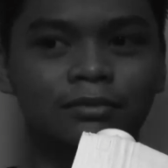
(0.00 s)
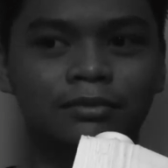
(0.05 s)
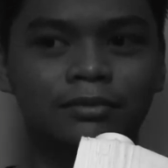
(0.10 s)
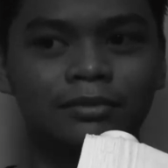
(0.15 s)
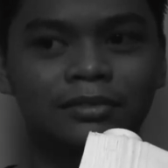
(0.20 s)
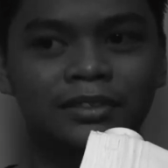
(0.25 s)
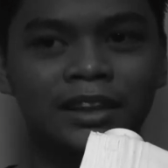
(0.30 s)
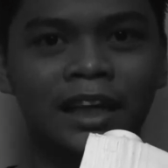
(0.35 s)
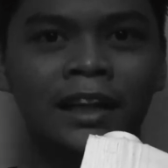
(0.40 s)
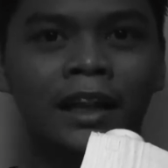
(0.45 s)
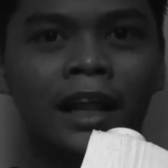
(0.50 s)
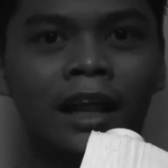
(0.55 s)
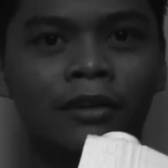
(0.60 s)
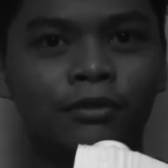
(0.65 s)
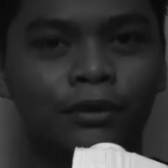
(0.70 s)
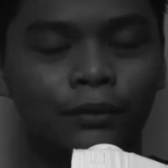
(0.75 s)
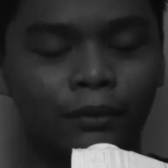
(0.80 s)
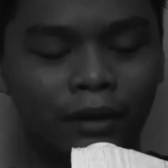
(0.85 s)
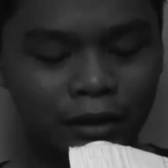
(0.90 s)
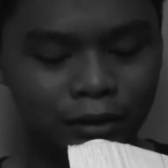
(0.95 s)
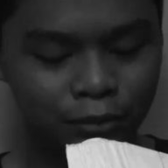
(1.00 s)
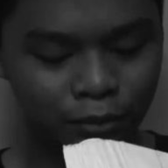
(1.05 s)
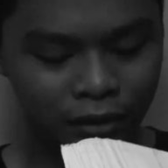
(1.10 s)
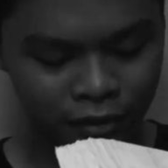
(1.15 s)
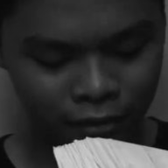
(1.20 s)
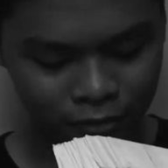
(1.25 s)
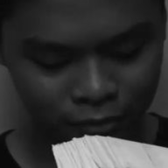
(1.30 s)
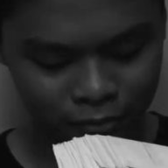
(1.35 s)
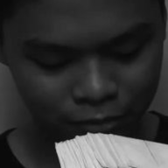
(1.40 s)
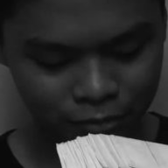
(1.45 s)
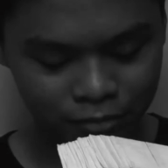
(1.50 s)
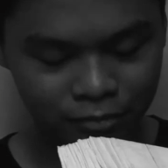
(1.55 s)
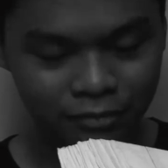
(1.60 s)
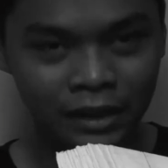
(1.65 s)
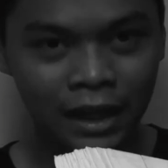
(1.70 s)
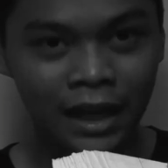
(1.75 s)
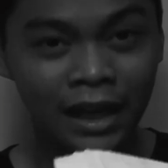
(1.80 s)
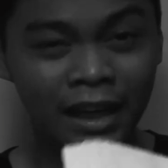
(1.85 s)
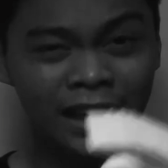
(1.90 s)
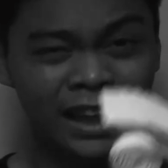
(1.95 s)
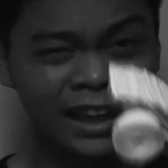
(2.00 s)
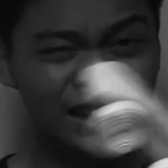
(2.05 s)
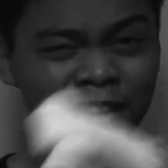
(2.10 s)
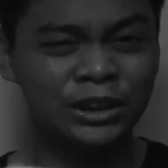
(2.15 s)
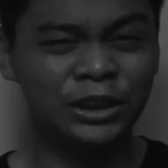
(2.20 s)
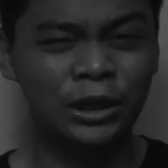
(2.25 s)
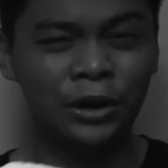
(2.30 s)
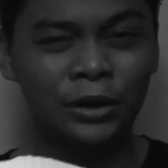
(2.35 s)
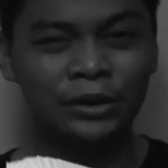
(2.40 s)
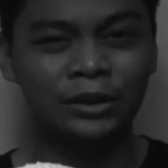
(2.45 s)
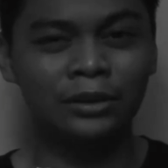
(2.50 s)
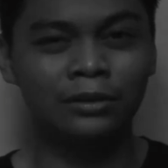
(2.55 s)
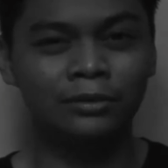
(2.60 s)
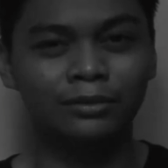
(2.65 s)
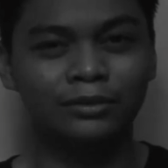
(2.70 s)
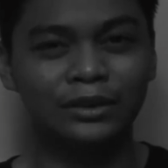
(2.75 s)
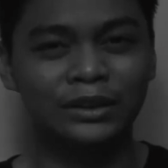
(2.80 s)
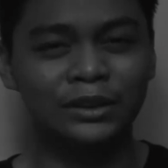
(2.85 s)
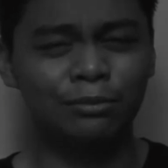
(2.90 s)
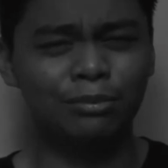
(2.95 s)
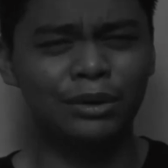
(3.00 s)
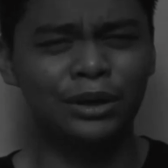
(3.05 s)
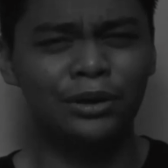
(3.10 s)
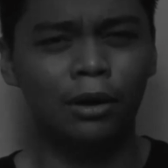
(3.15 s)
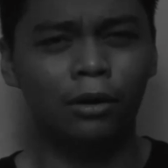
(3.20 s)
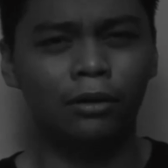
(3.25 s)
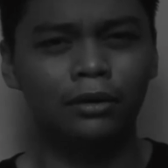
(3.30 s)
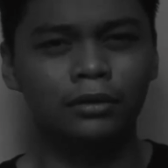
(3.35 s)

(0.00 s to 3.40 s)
take that for what it's worth. I'll show you with some B-roll.